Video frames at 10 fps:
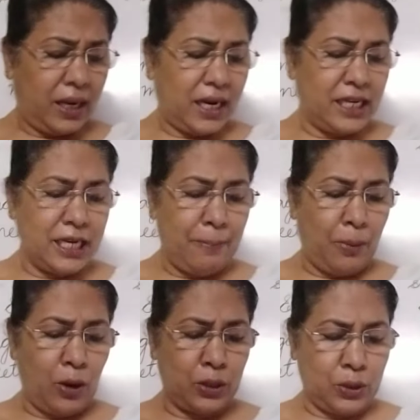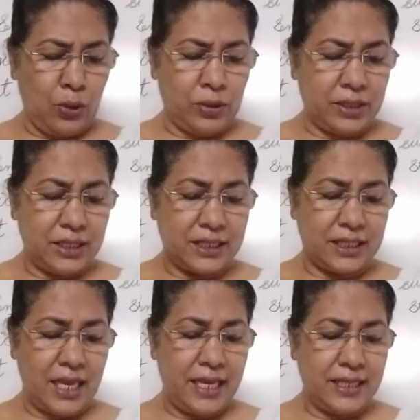Little pot cook
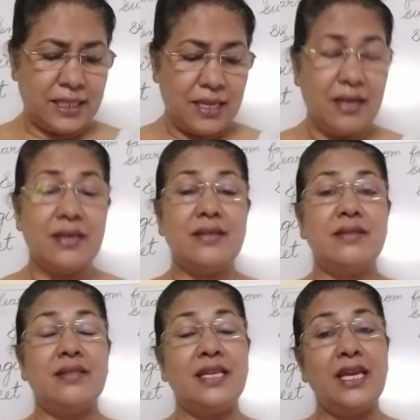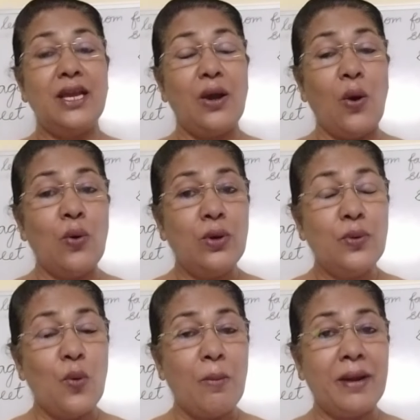says, the old
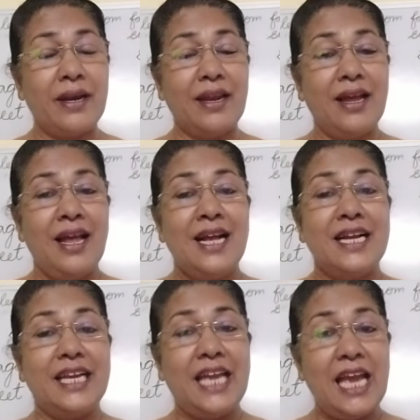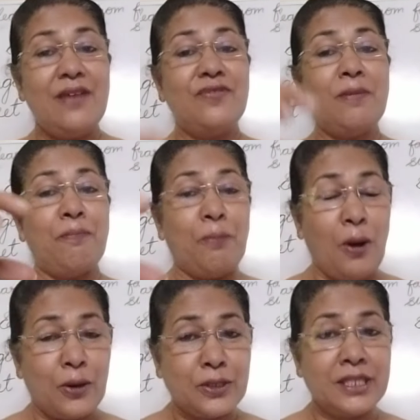woman gave the
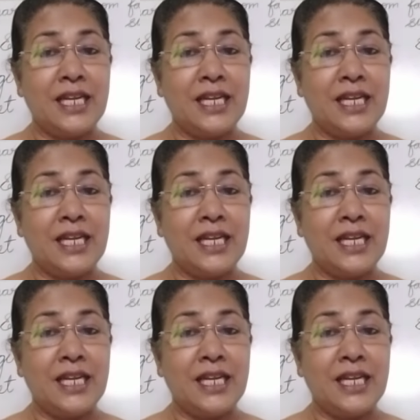pot to the